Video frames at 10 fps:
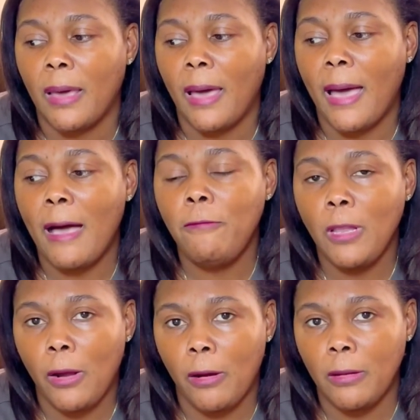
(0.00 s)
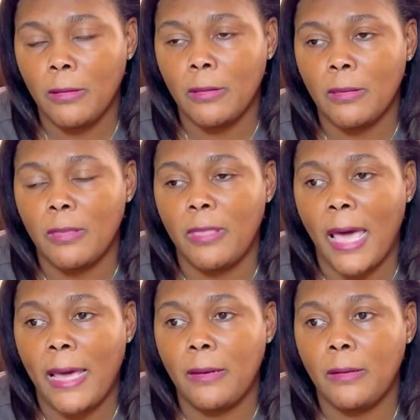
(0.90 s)
I've learned
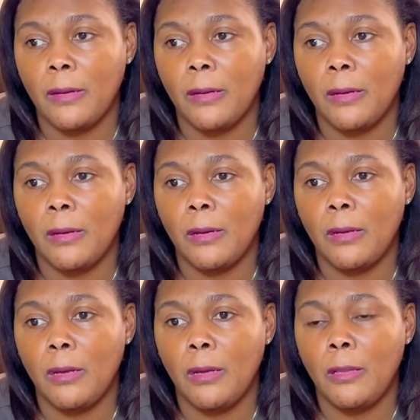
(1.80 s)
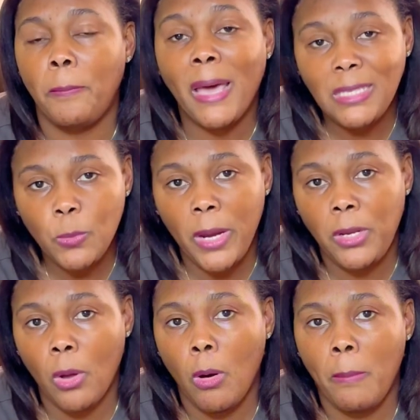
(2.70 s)
that the best way to
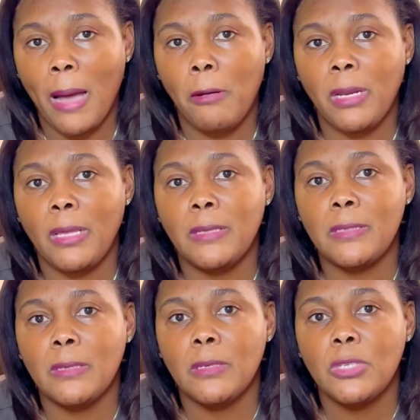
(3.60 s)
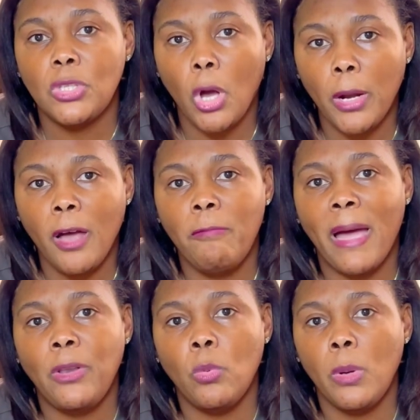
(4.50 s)
go about it is start off
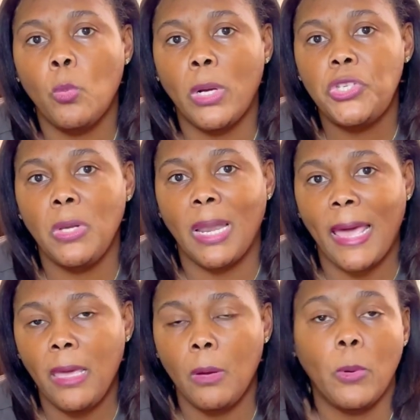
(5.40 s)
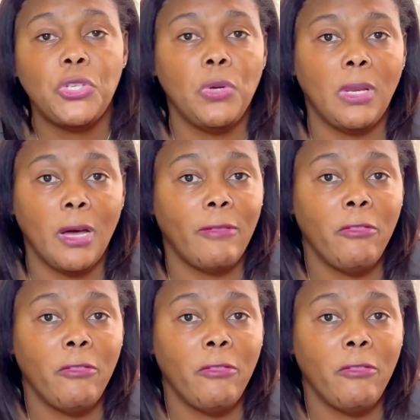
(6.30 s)
by doing what you like, what you love.